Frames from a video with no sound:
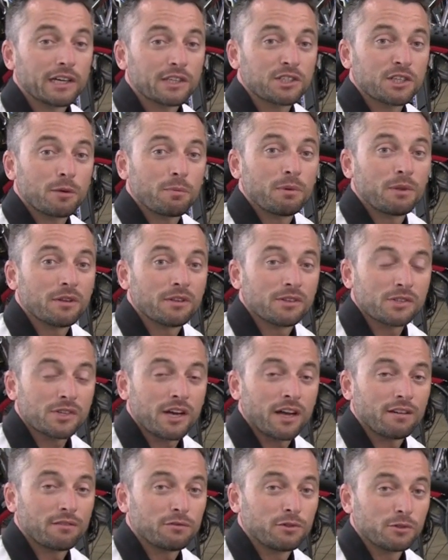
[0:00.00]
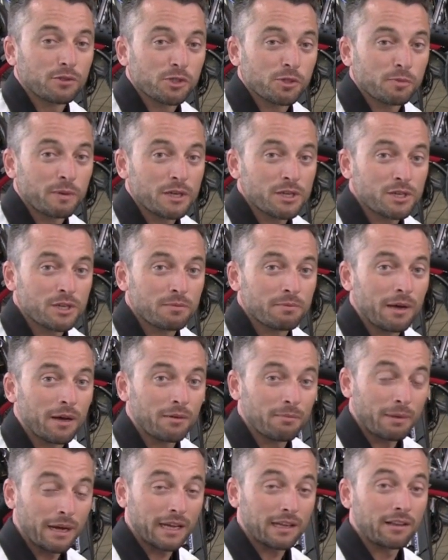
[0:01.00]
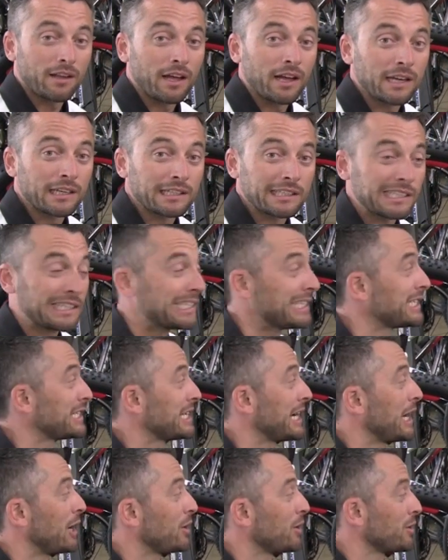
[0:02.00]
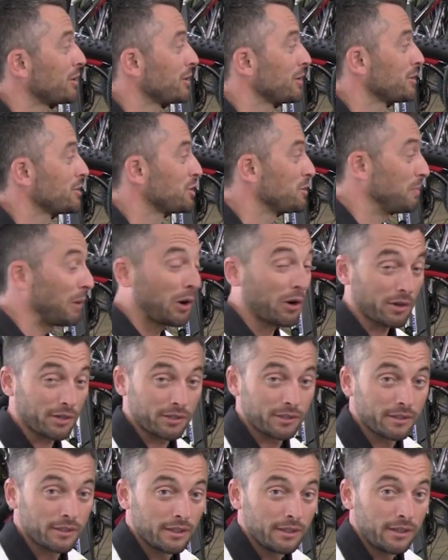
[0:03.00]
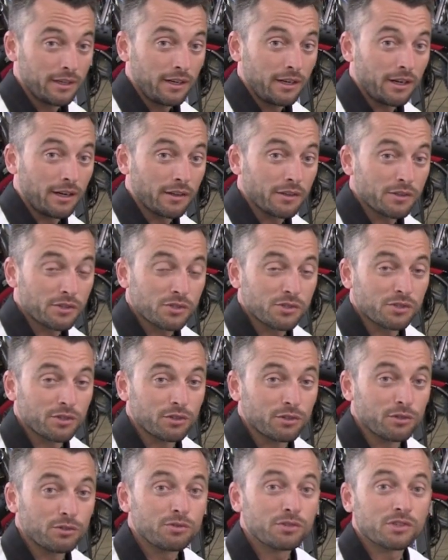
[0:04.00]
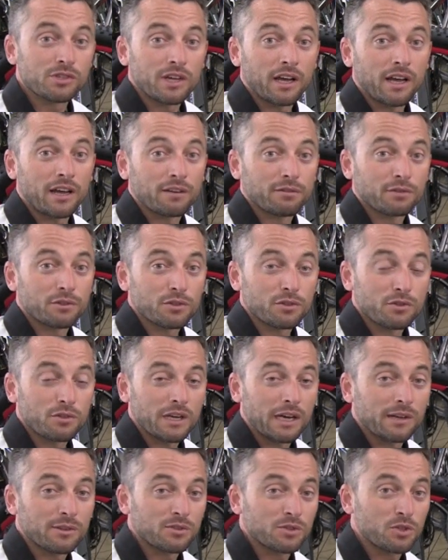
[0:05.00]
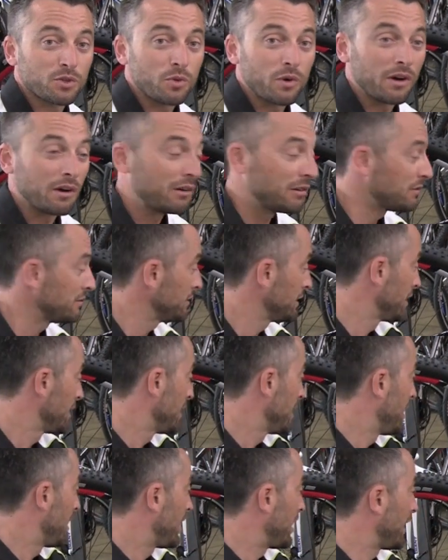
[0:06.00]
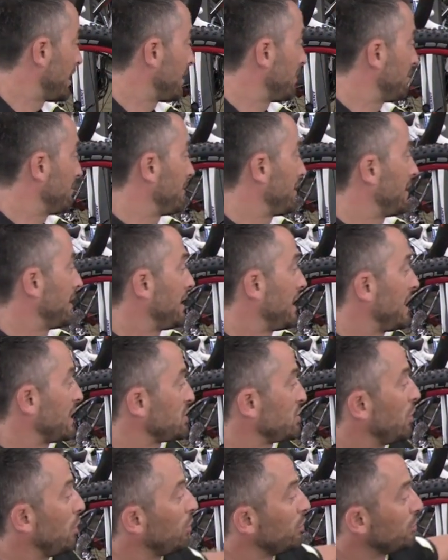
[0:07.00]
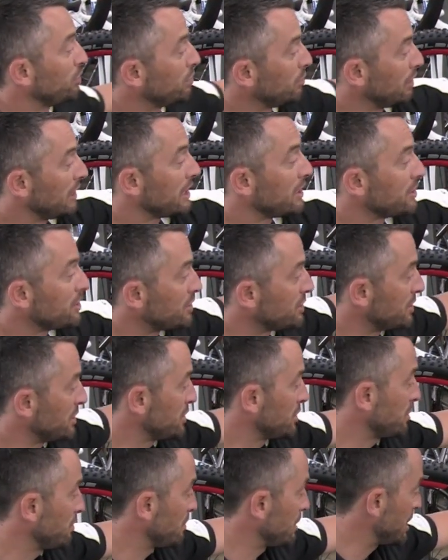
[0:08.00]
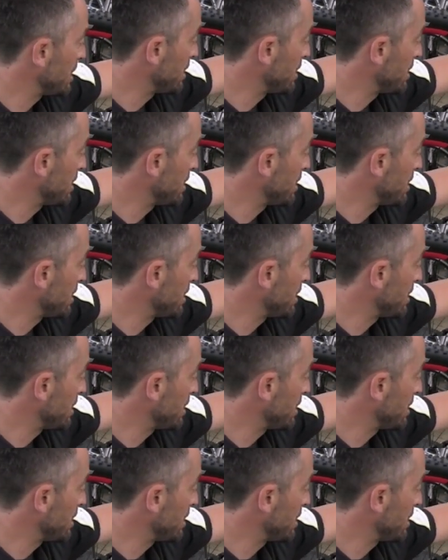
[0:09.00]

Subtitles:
next up in the Scott full suspension mountain bike line is our Spark. This is a new design for 2012. Has a whole new linkage system